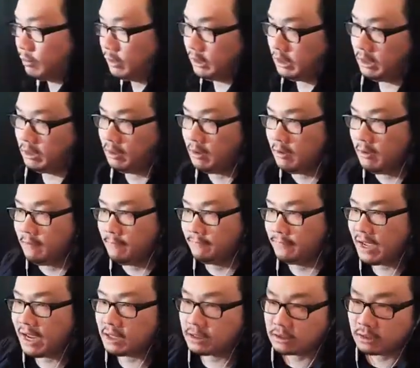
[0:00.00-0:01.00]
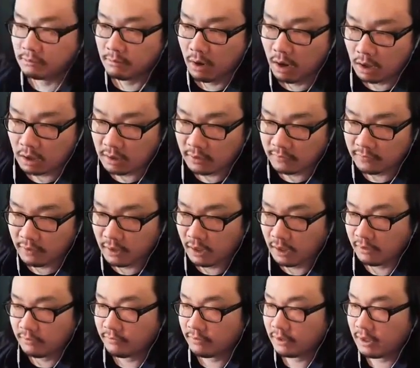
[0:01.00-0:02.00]
really, that is the mark of,
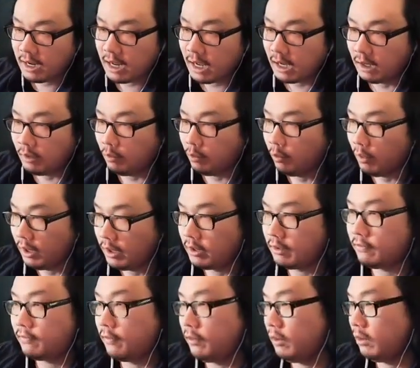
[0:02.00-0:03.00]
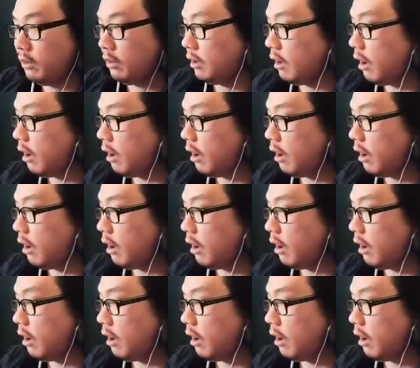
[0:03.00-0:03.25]
of a wonderful